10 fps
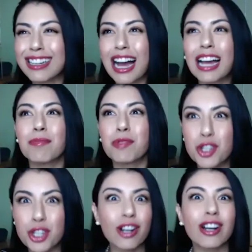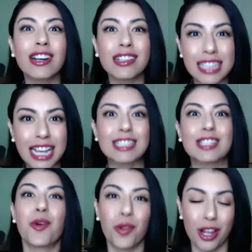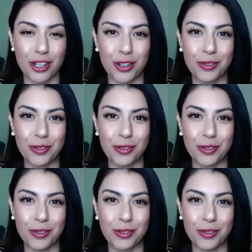I'm sure takes a toll on you.